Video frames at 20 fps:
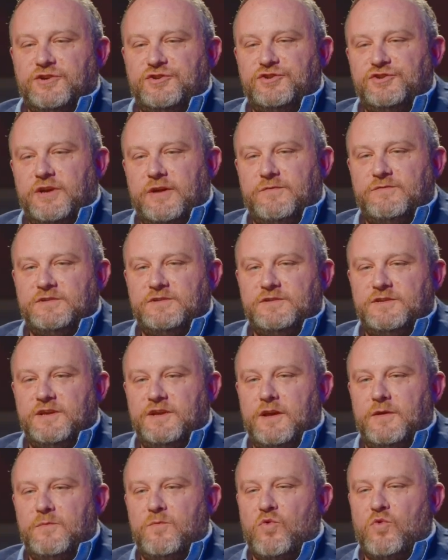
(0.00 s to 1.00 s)
a shift to
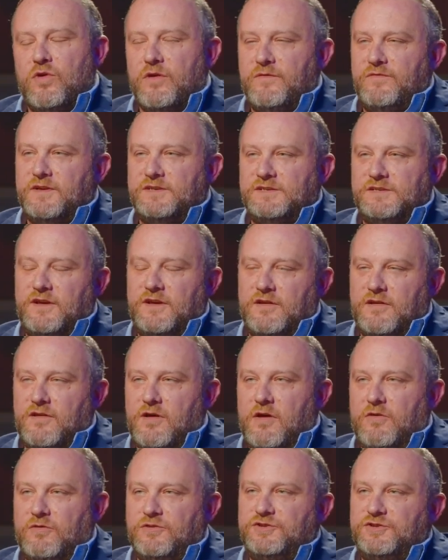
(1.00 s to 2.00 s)
get more of this
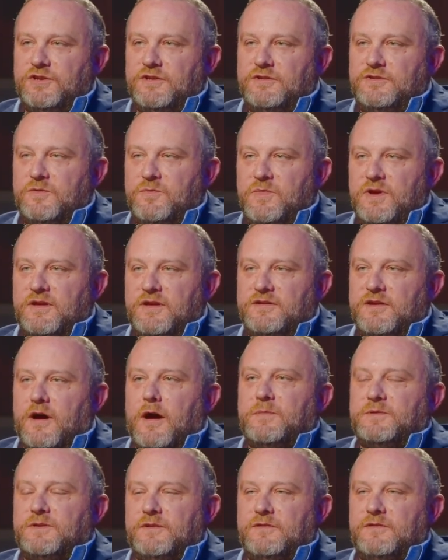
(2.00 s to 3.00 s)
technology to be
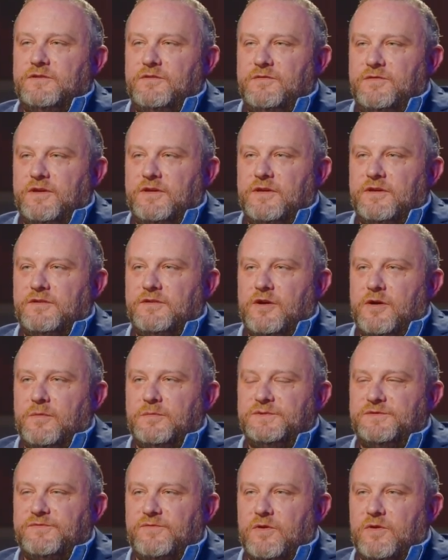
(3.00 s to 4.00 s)
adopted? Do you think it
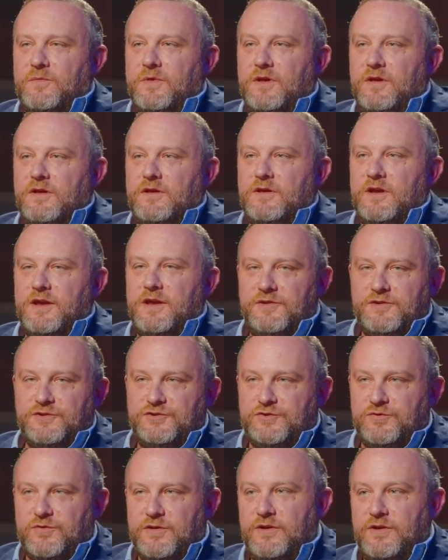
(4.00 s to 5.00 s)
comes from
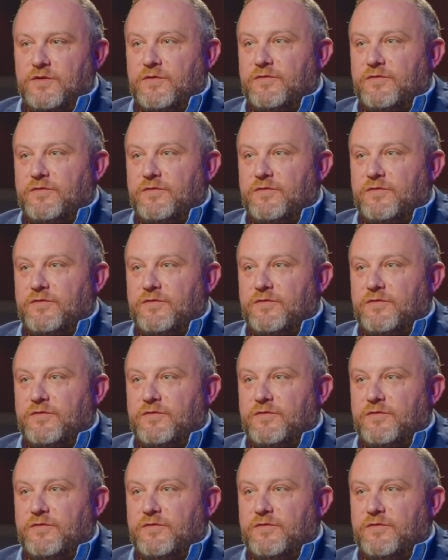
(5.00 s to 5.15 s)
industry